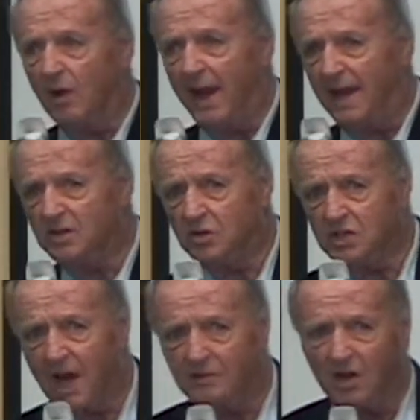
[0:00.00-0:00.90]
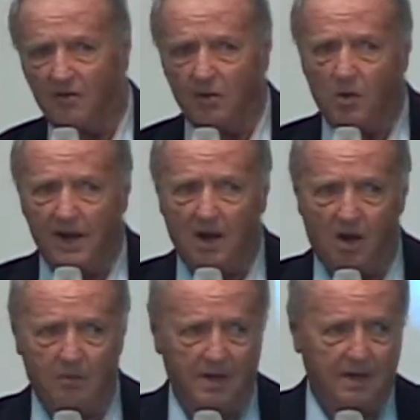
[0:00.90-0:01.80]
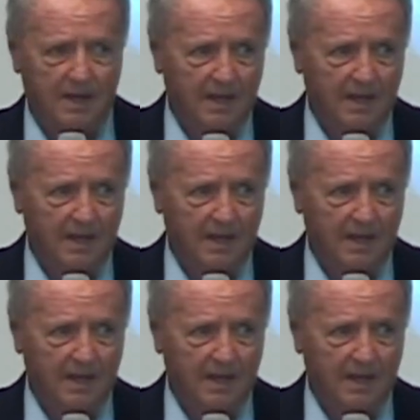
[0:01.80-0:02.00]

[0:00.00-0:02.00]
Well, I had 2 jobs offered, one at Auburn